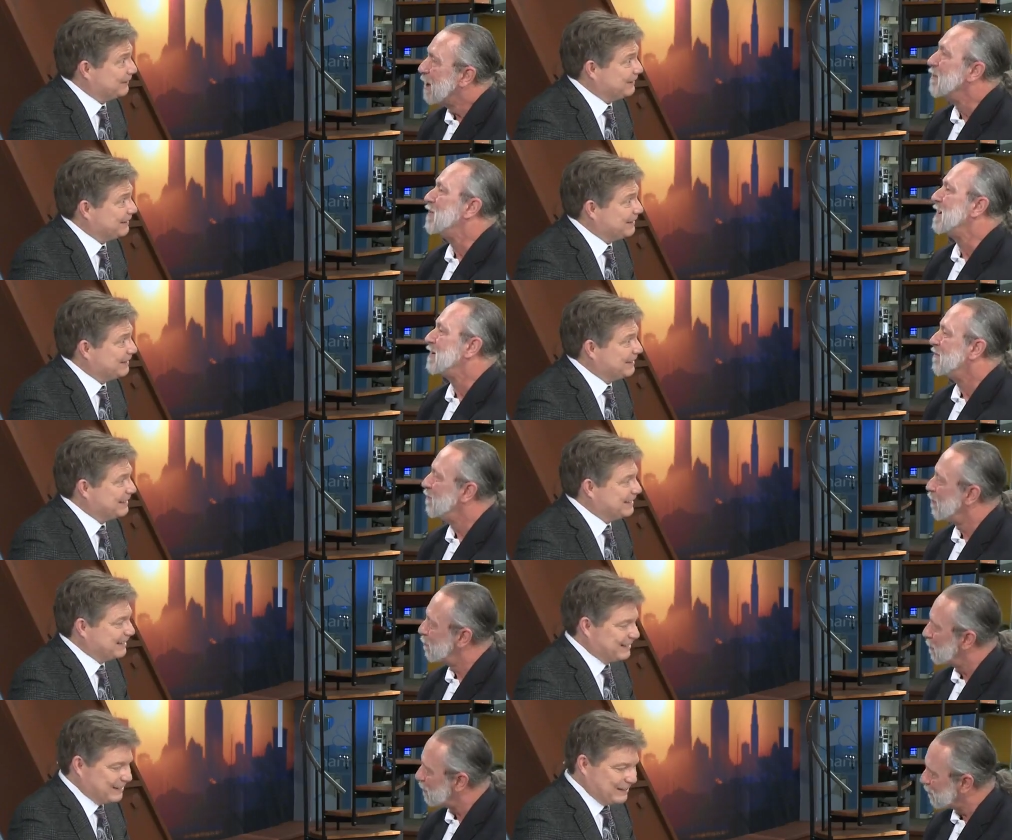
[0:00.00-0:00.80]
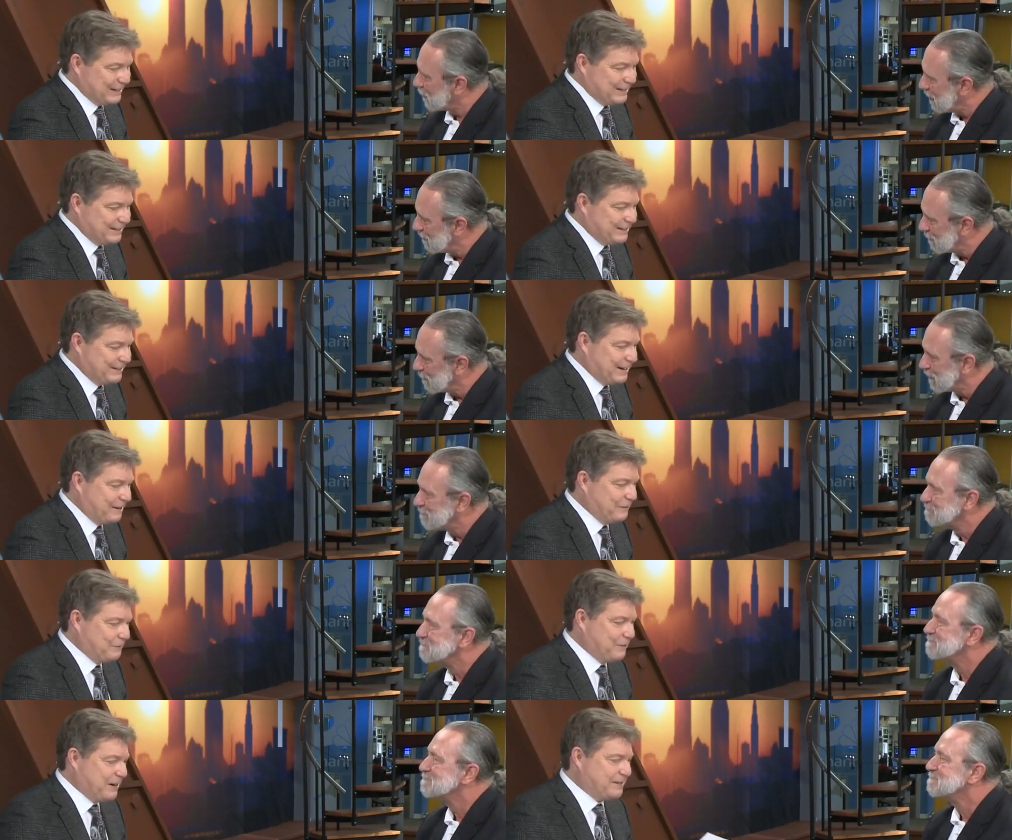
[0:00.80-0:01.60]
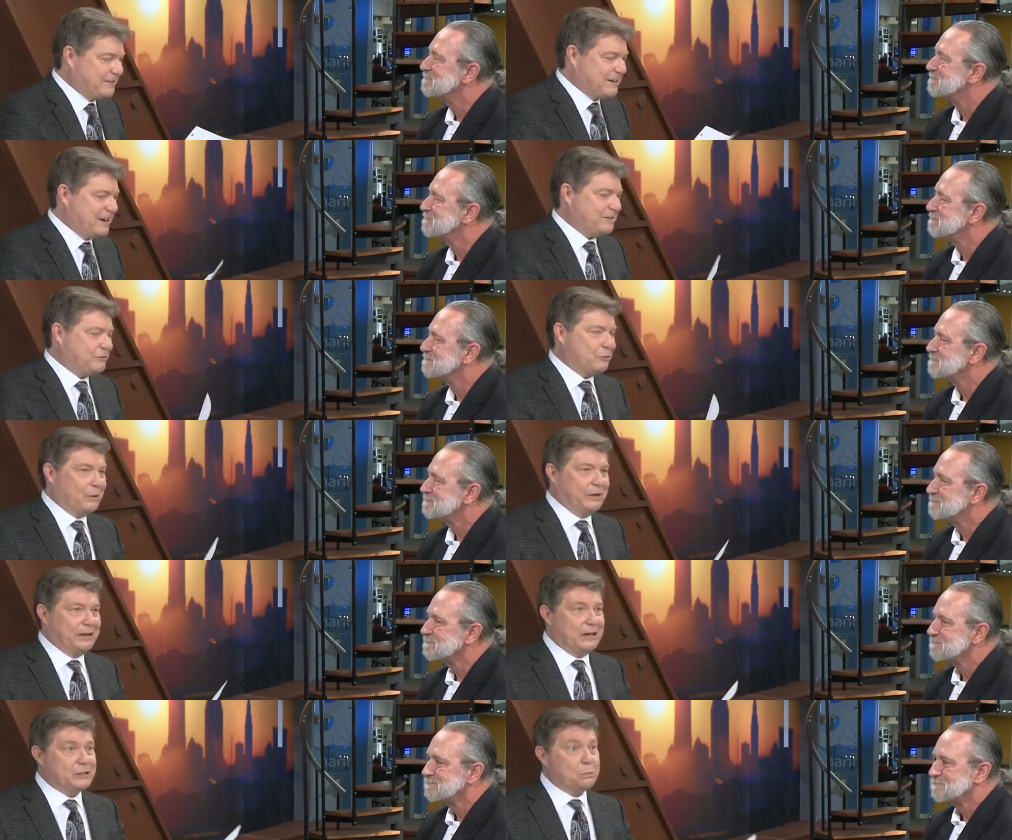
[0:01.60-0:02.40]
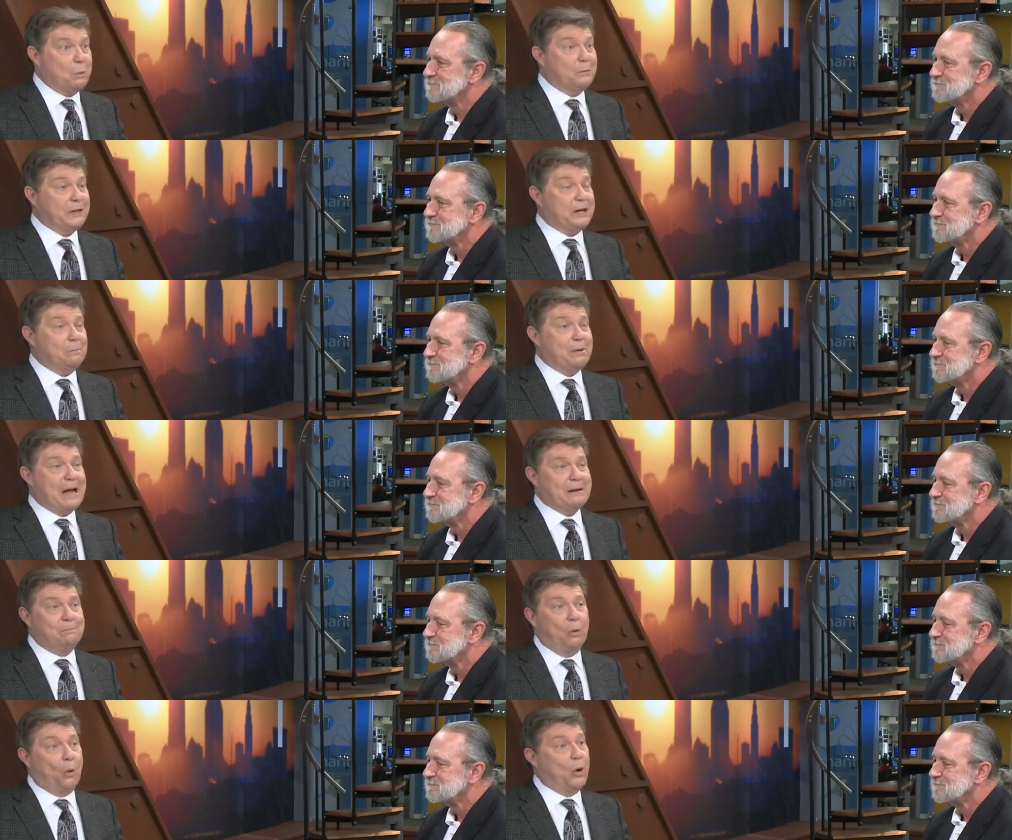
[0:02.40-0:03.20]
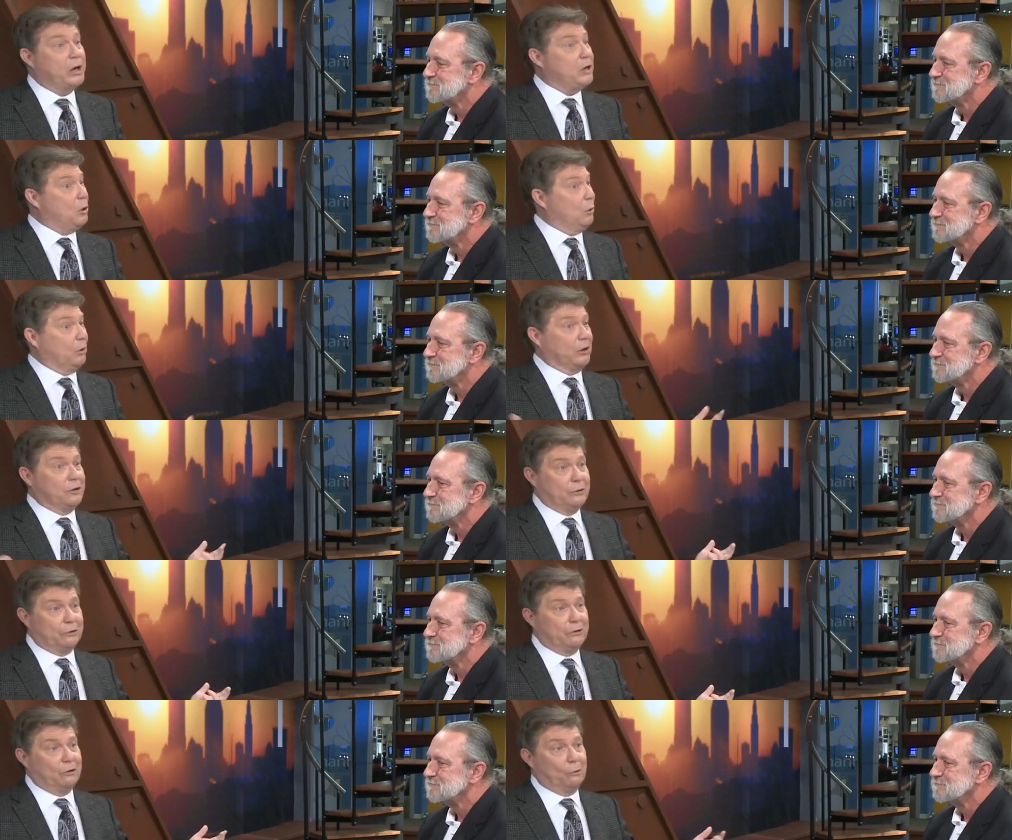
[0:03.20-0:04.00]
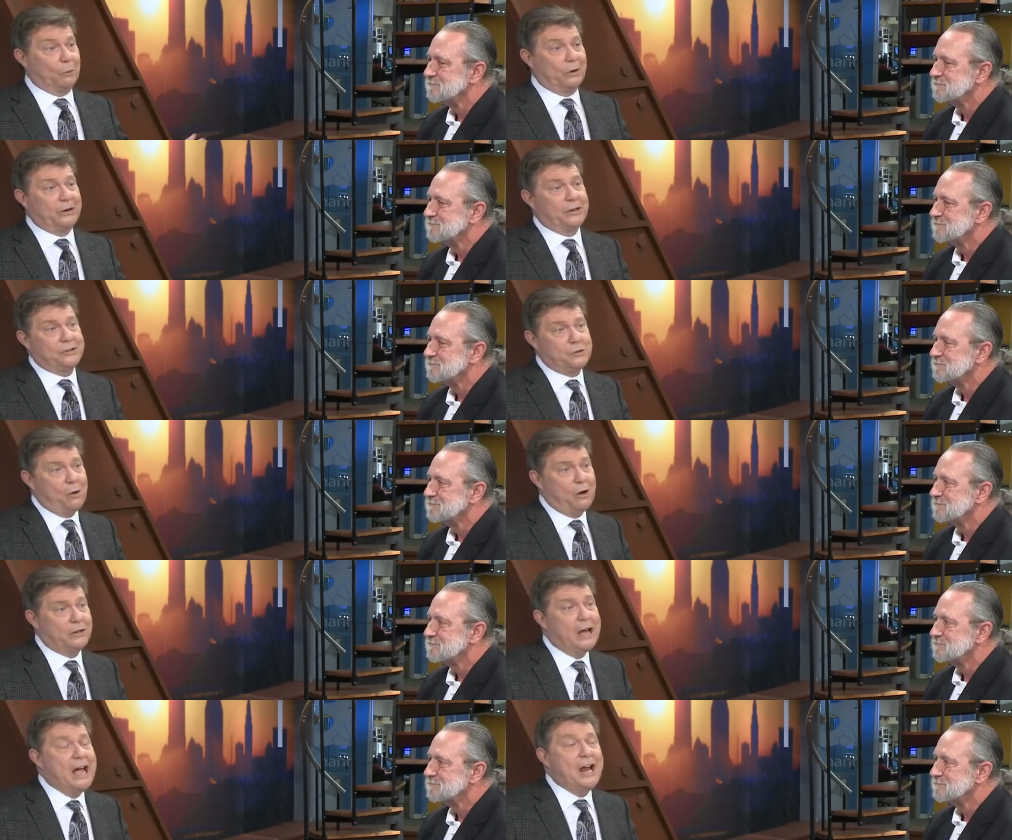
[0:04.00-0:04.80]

Speaker 1: Oh, thank you very much for having me. David VanZandt joining us. When we come back, boy or girl, we're going to talk